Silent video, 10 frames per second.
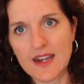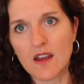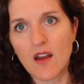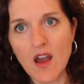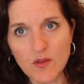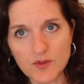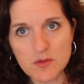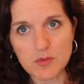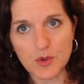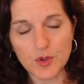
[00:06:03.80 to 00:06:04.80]
and
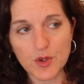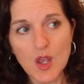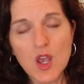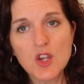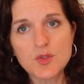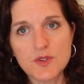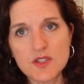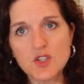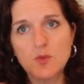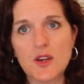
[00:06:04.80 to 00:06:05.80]
uncomfortable to a
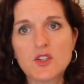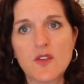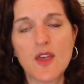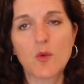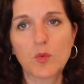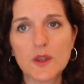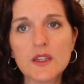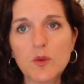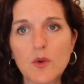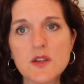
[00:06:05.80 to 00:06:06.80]
situation that
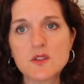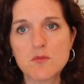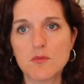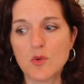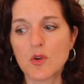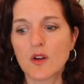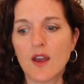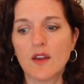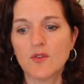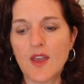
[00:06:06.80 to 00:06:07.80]
really was more
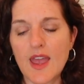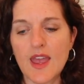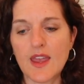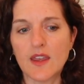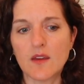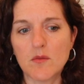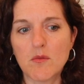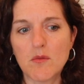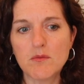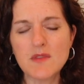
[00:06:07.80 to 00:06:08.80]
of a,
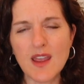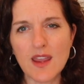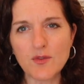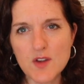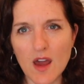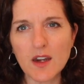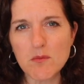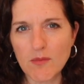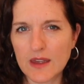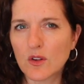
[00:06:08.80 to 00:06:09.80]
if not a
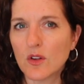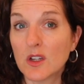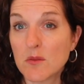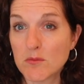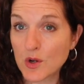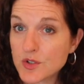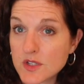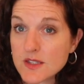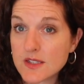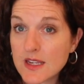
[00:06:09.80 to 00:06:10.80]
medical
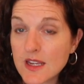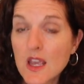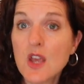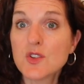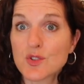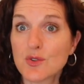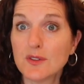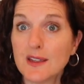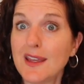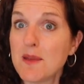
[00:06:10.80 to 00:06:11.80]
emergency,
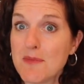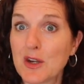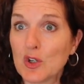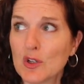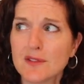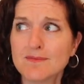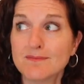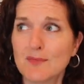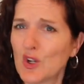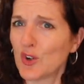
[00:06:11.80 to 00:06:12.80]
certainly a medical
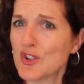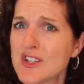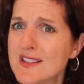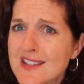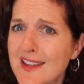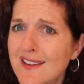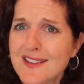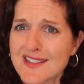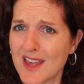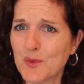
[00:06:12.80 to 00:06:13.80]
urgency.
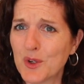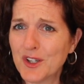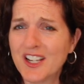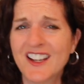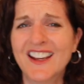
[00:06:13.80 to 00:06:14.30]
Is that a word?